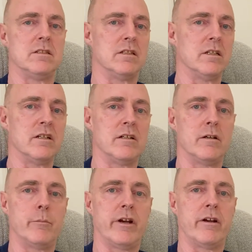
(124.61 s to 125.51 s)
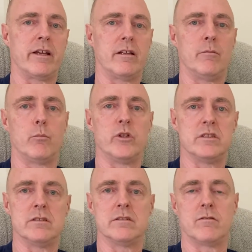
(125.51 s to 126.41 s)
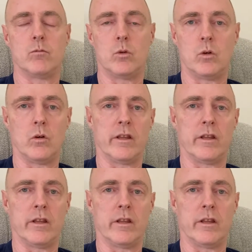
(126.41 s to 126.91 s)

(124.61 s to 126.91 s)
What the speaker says: American prisoners of war.